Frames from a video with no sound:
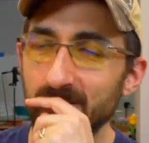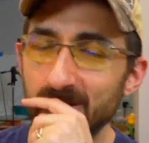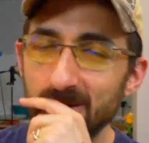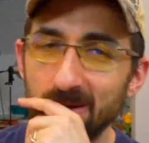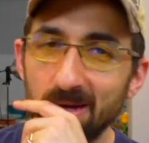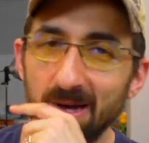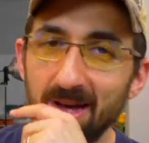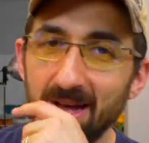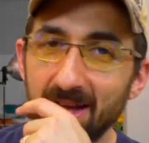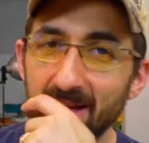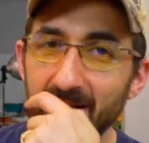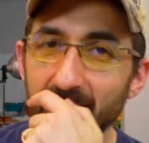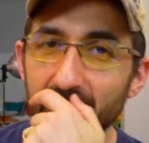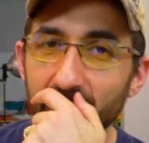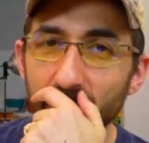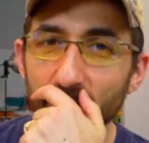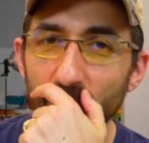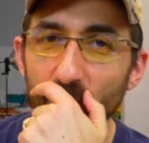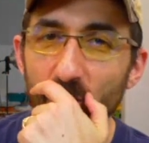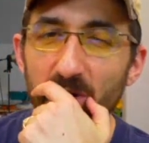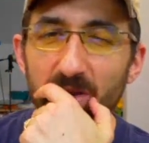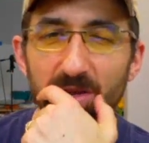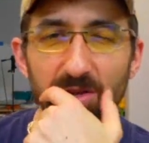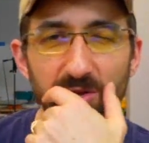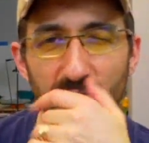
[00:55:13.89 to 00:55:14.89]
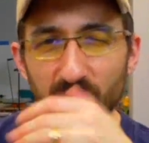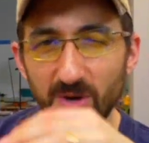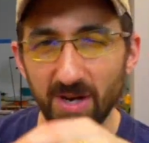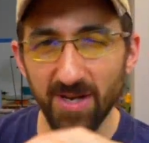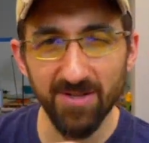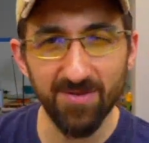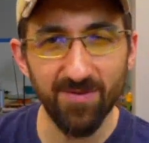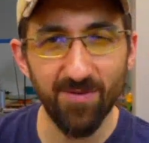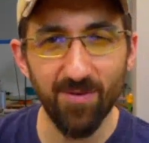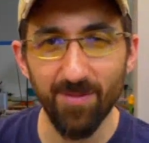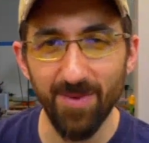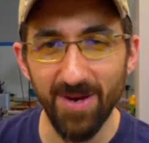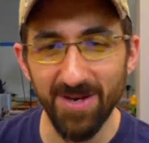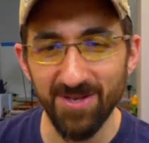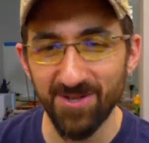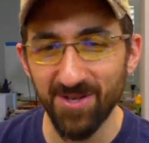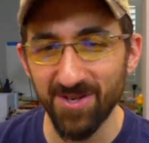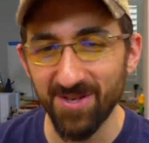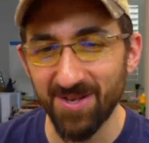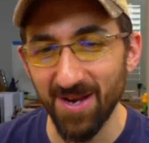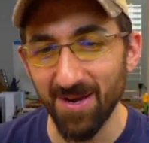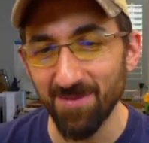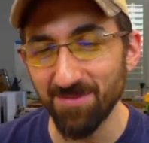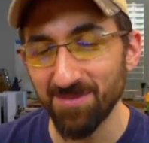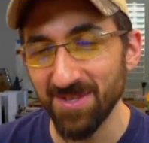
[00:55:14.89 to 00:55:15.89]
uh, where the transformation
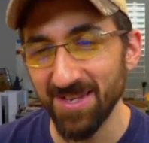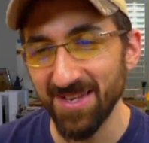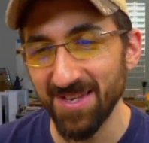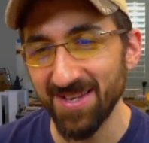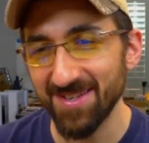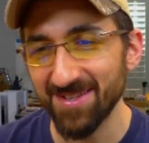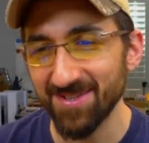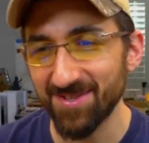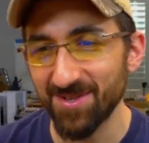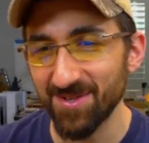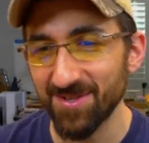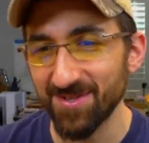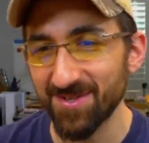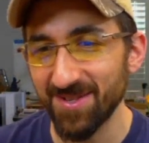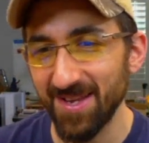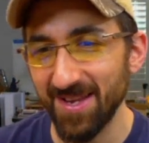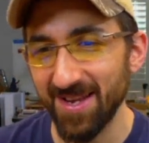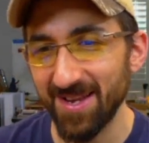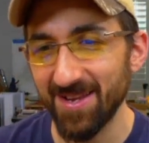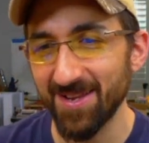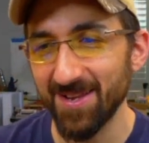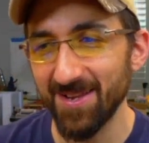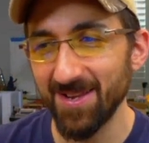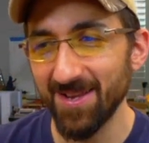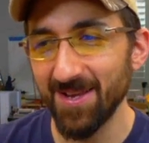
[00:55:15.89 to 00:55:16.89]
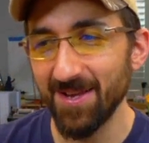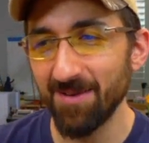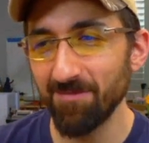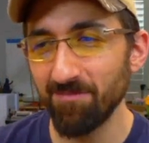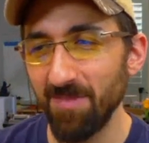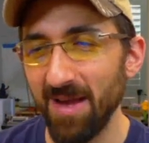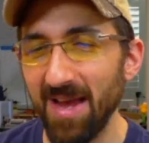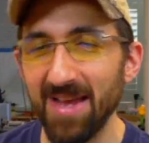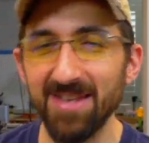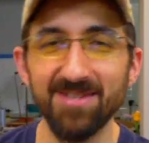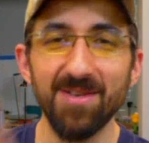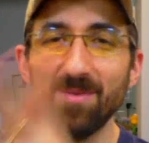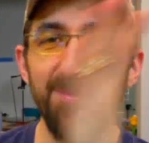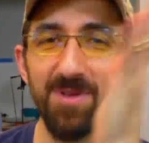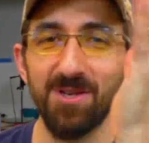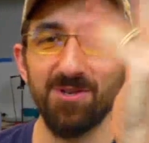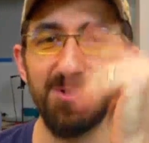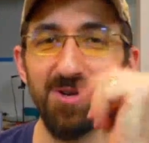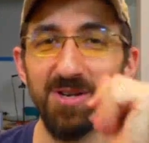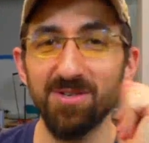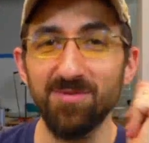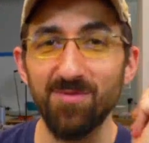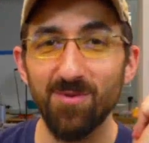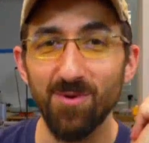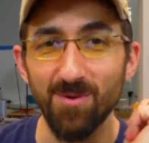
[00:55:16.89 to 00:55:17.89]
comes in is just like and something
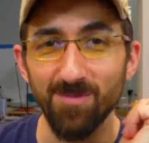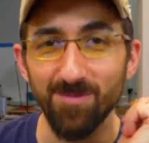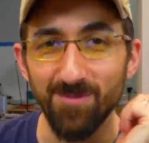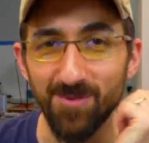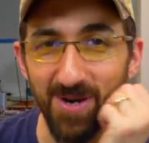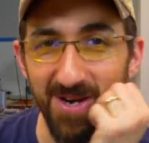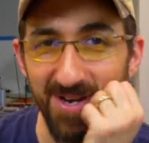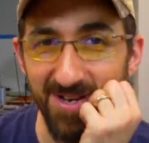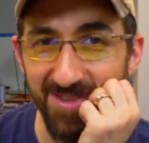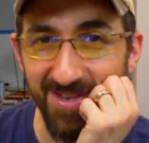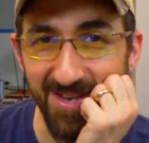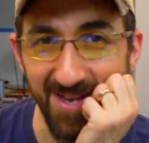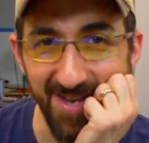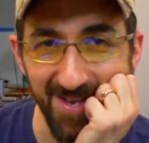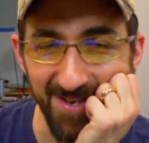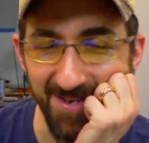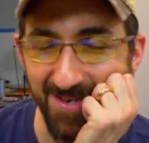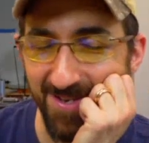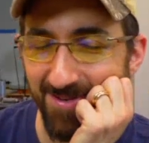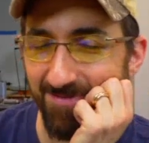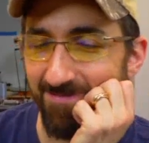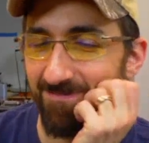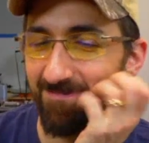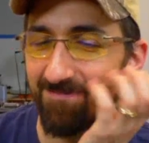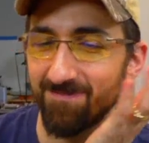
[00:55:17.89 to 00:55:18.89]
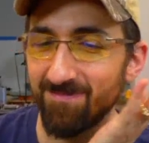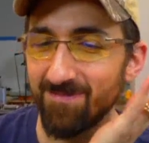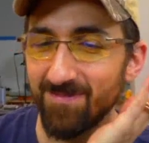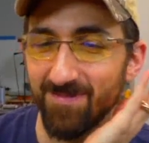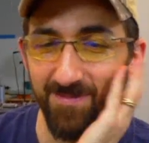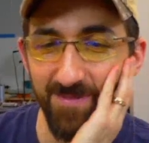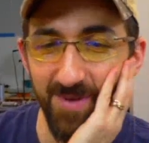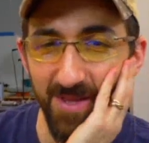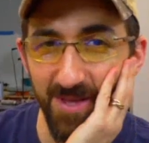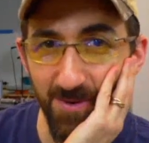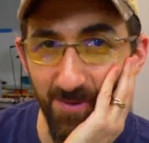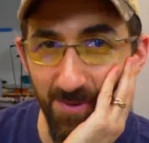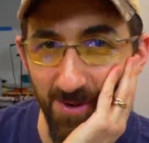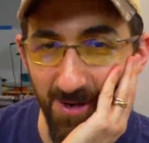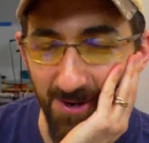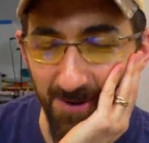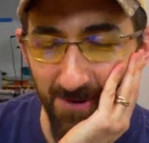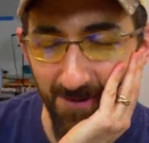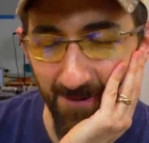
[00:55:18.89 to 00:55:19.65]
transformed right at the end, and, and there we go.